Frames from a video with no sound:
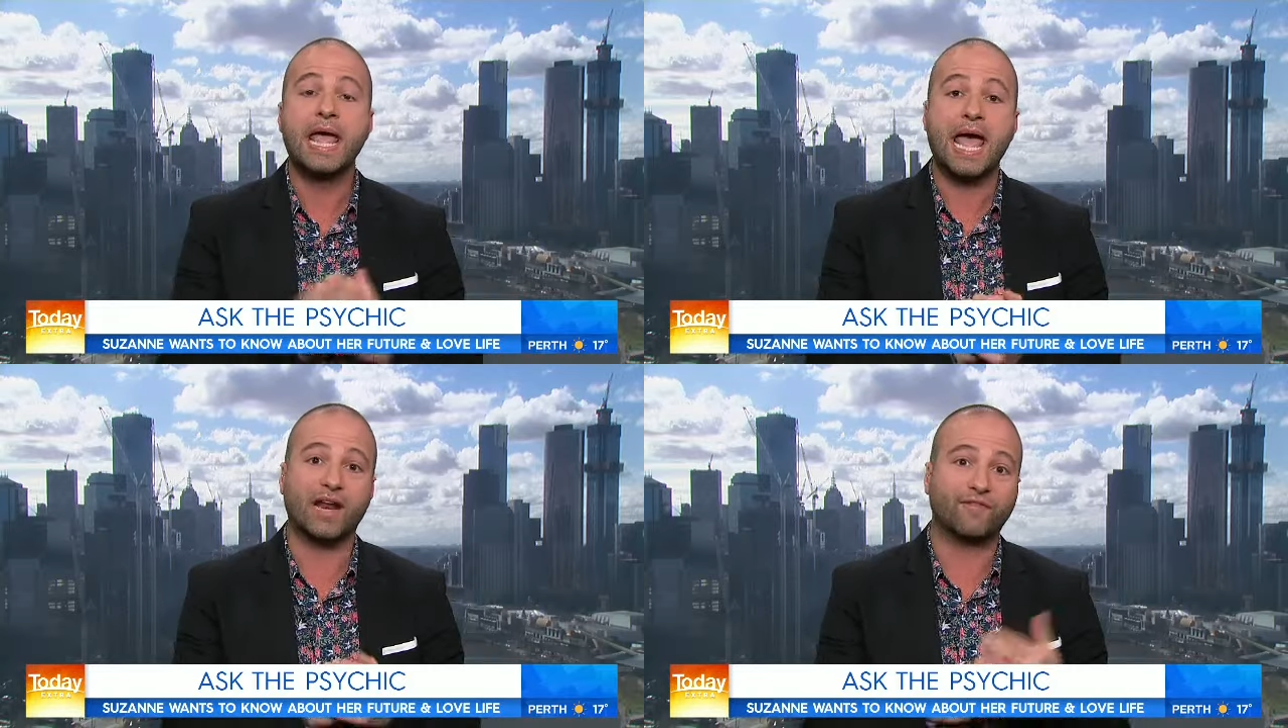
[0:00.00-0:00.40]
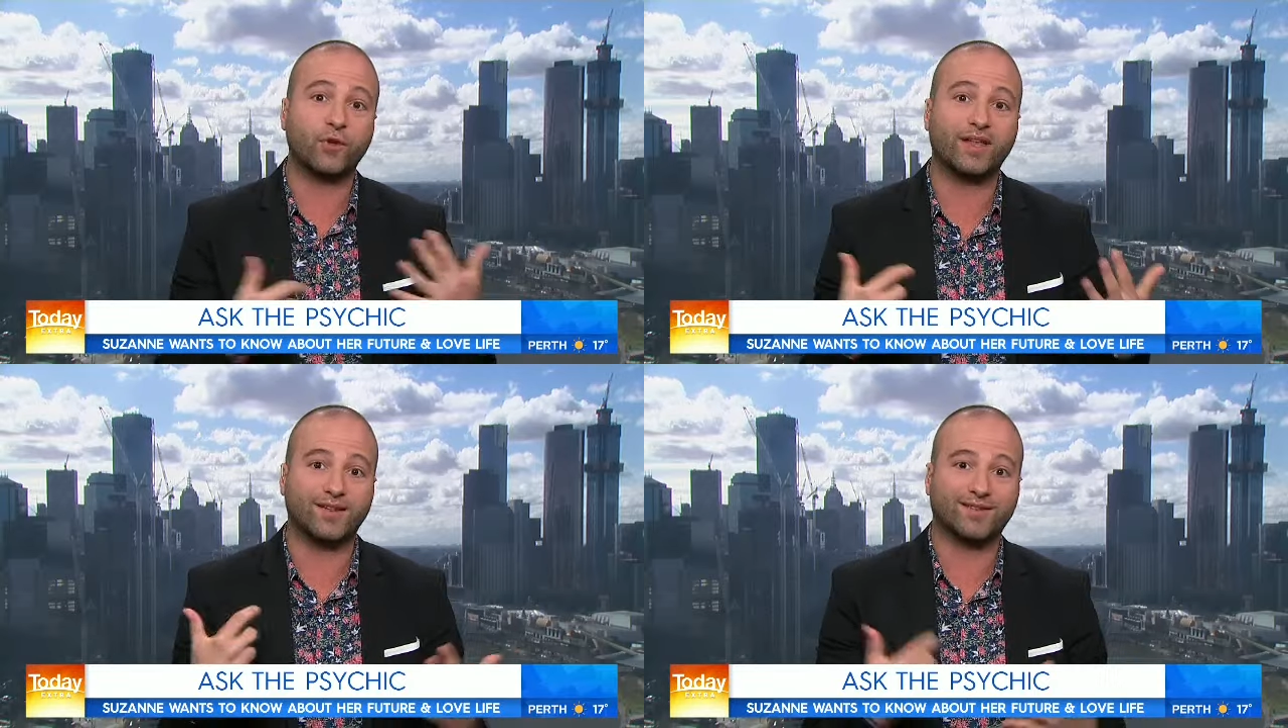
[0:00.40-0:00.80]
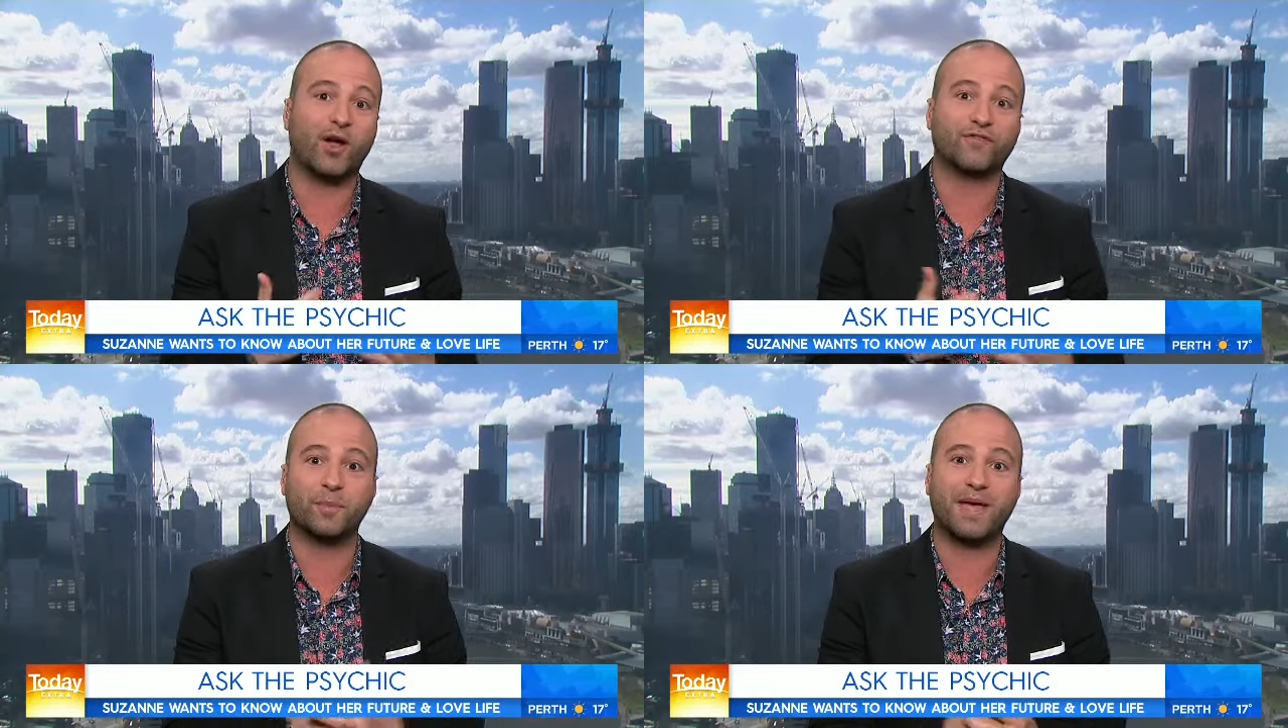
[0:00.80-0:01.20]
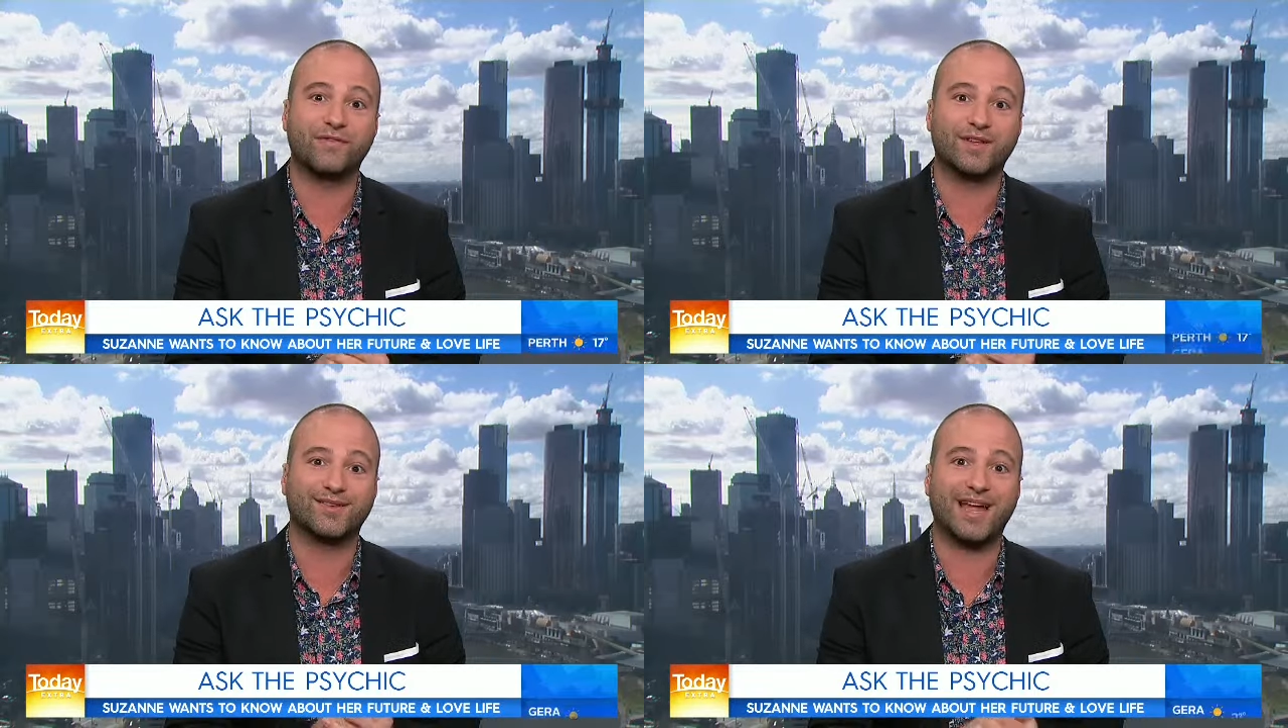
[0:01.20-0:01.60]
And I feel that's a sign from
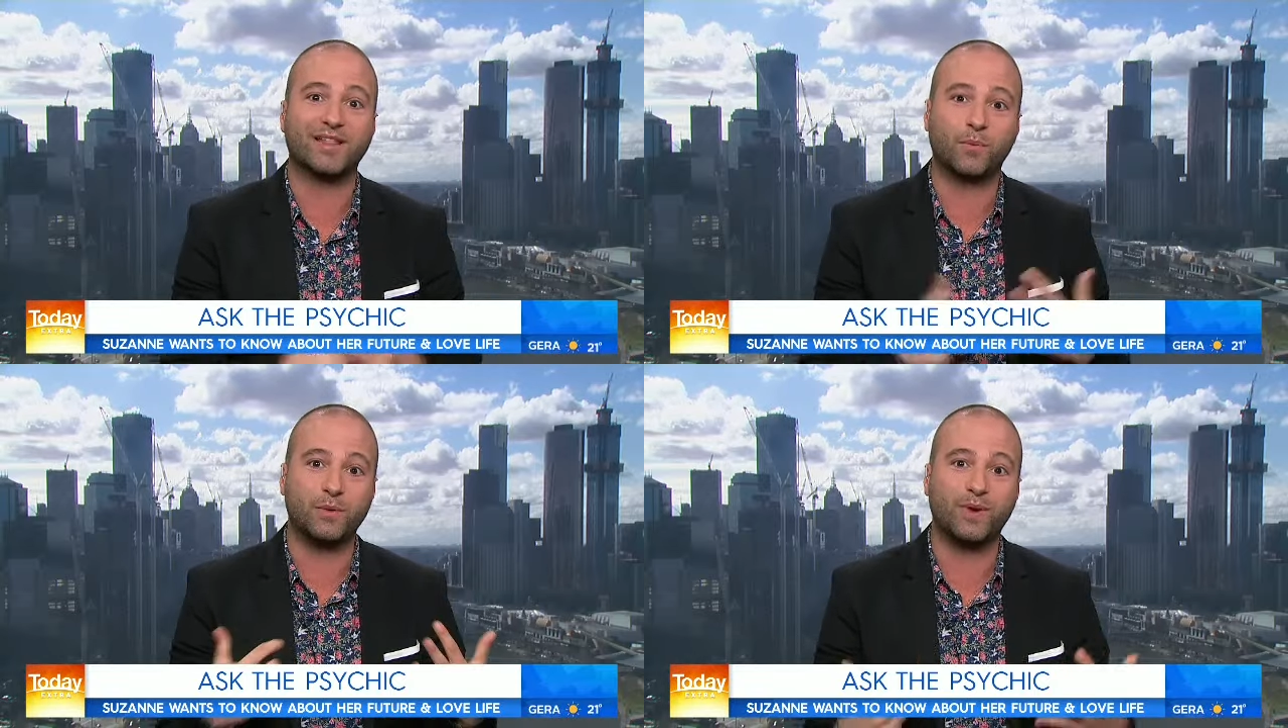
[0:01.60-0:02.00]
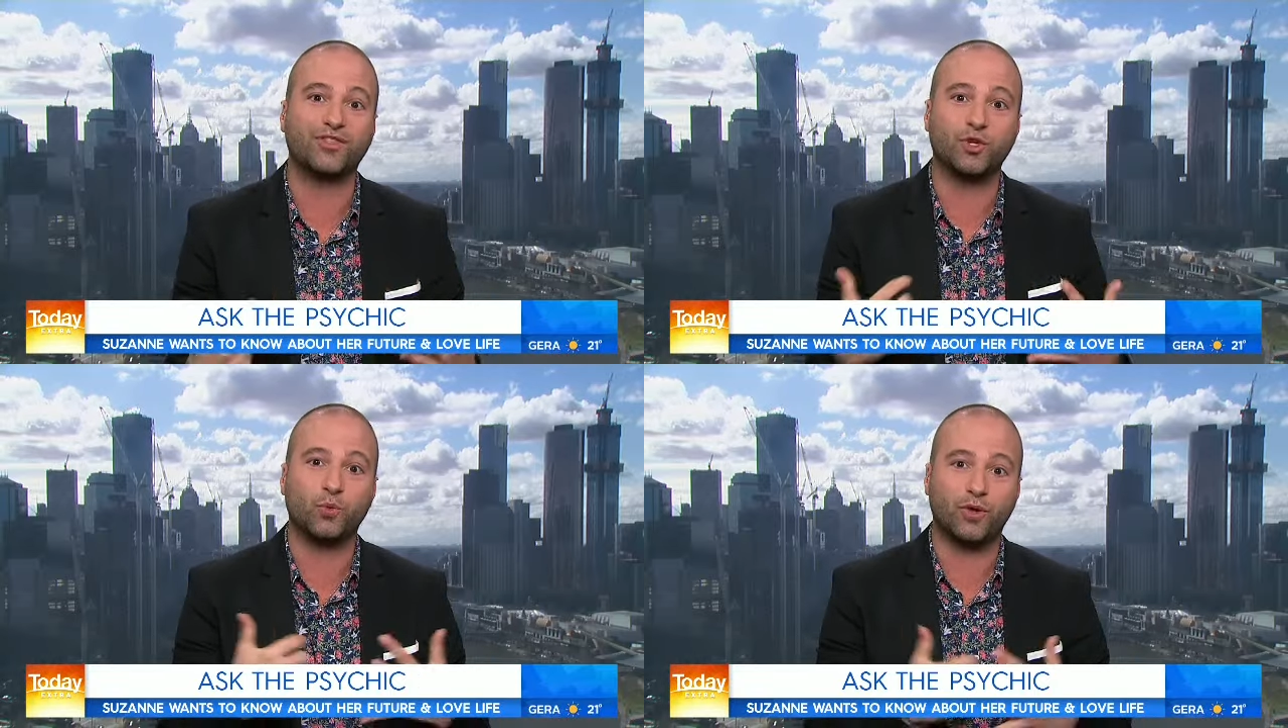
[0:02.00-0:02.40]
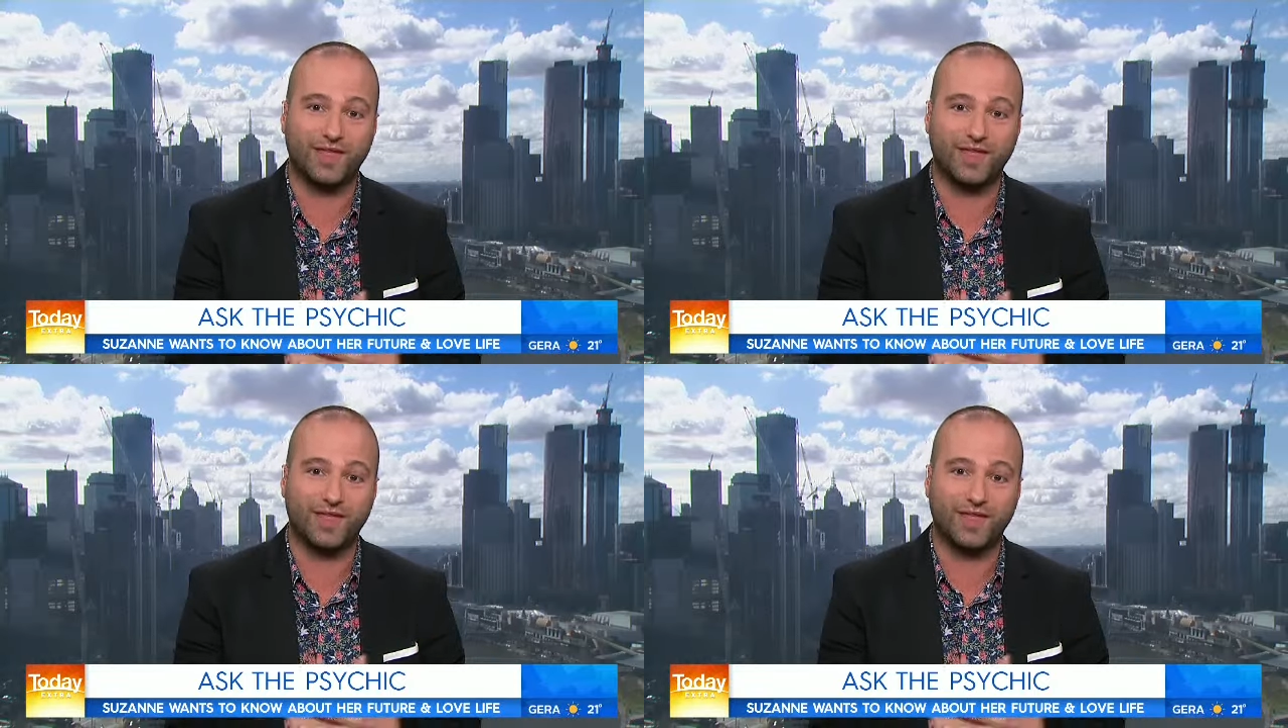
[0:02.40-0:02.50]
heaven saying that we're with you,